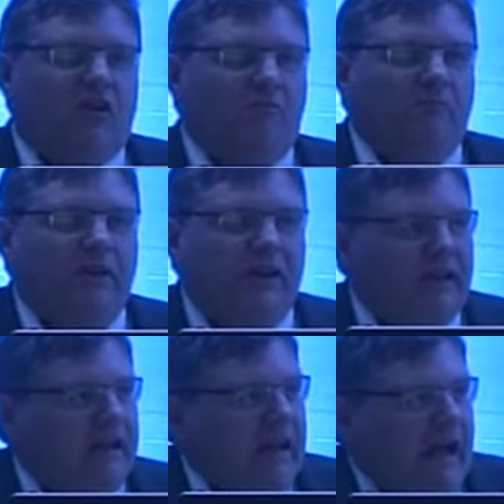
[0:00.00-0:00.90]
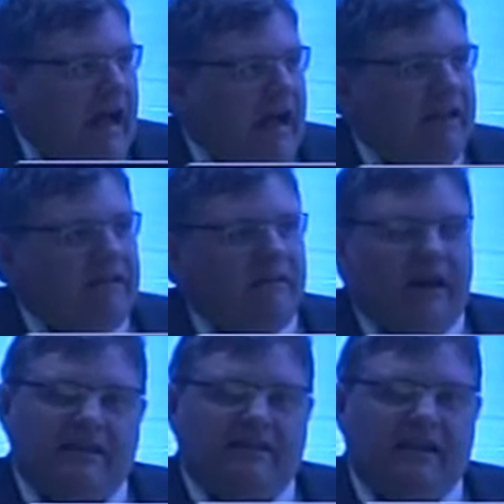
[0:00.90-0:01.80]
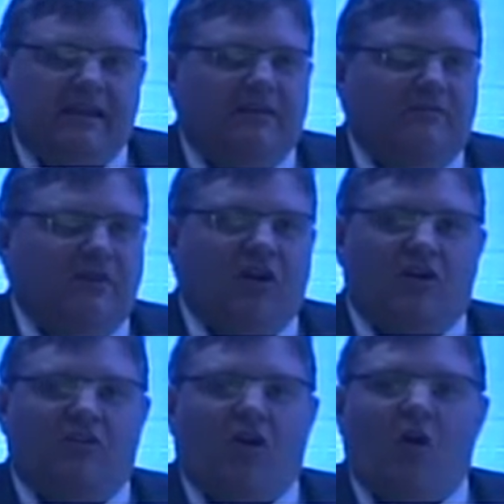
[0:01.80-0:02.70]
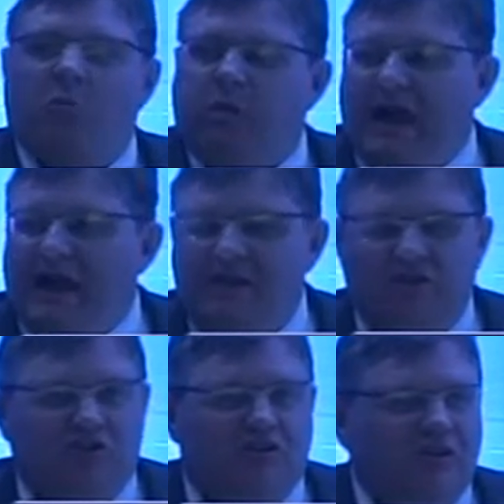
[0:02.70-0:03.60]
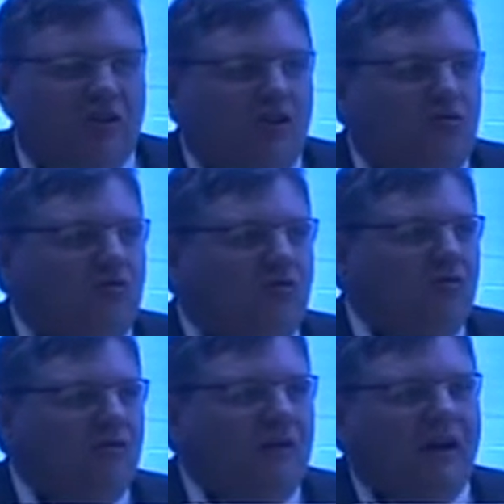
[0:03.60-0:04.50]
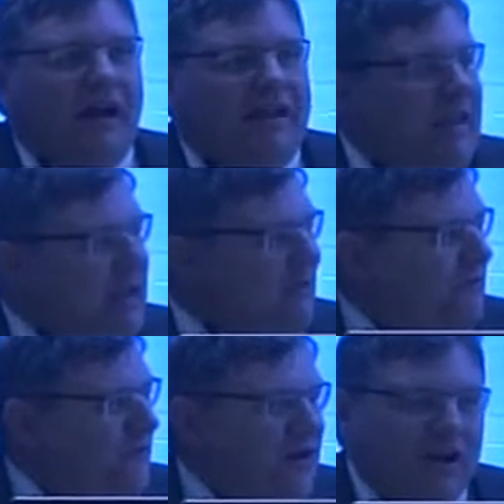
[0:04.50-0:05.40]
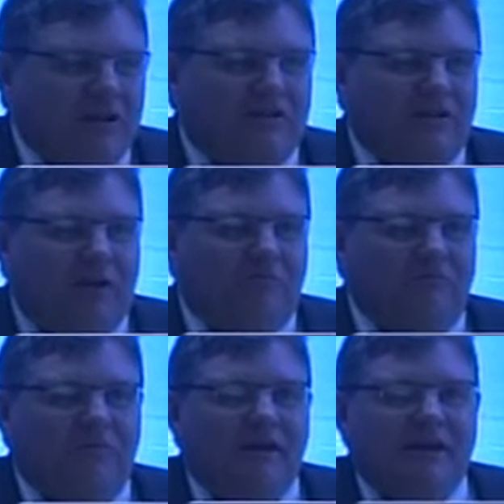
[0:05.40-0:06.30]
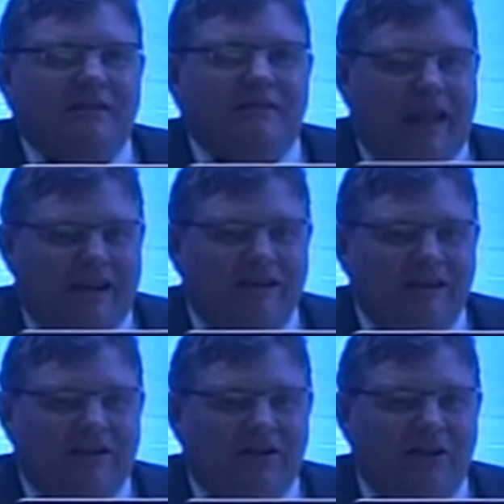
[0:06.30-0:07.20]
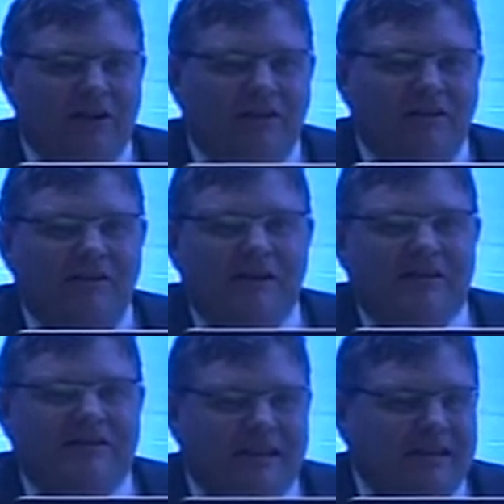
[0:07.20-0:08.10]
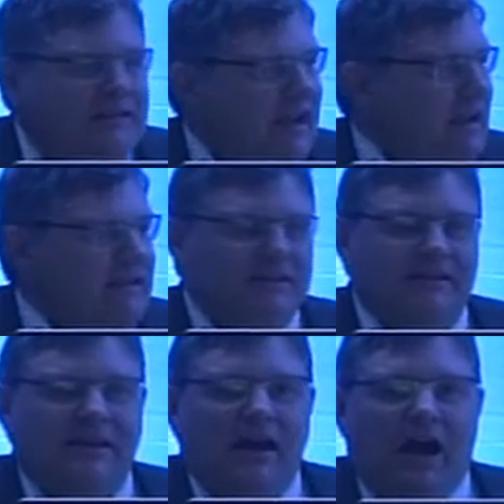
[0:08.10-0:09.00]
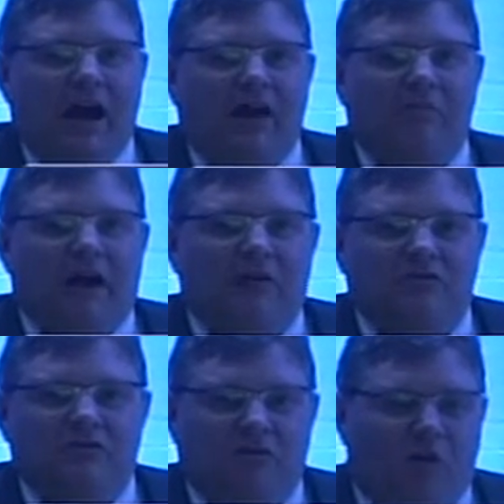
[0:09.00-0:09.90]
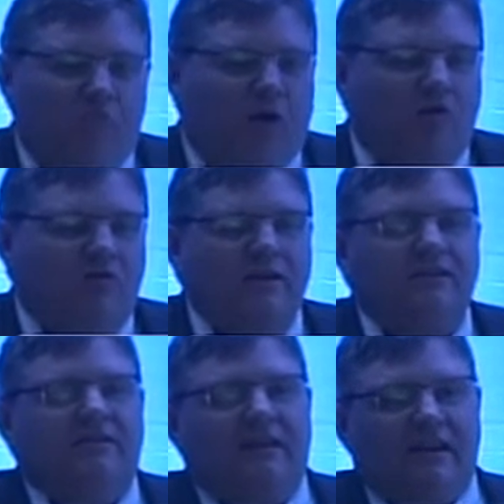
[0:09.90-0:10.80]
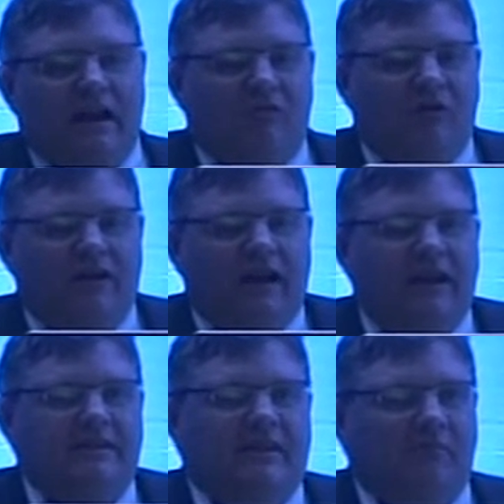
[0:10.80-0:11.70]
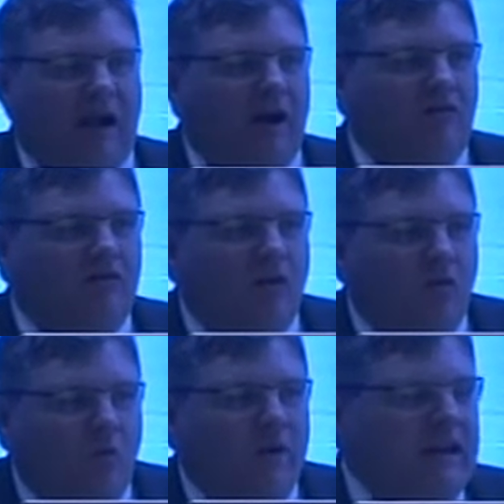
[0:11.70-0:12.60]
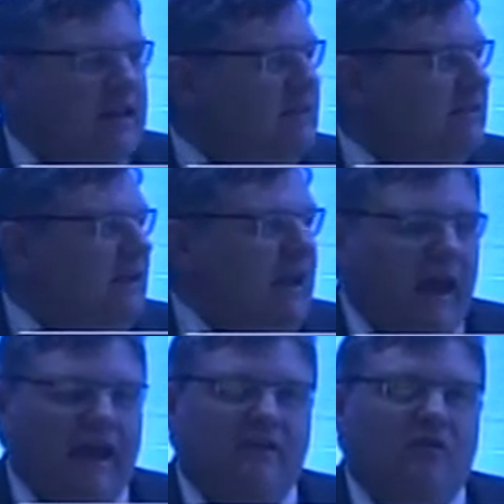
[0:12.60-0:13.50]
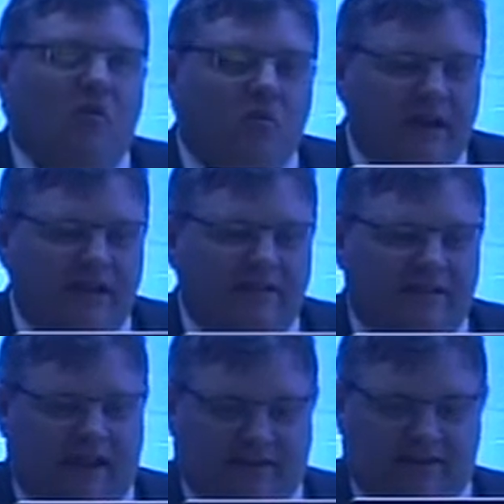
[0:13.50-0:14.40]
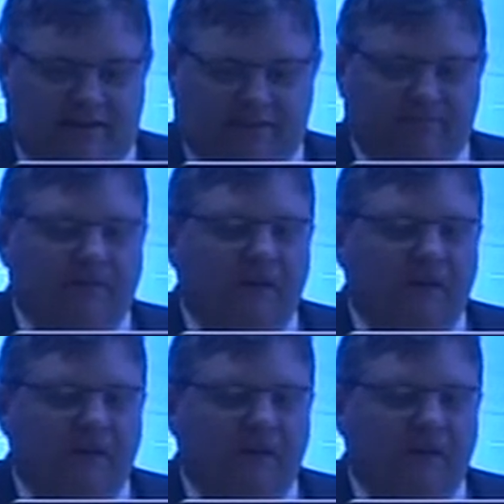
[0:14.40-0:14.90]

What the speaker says: company, and I think we are obliged to give some technical details about components, in our case about wheels and wheel sets.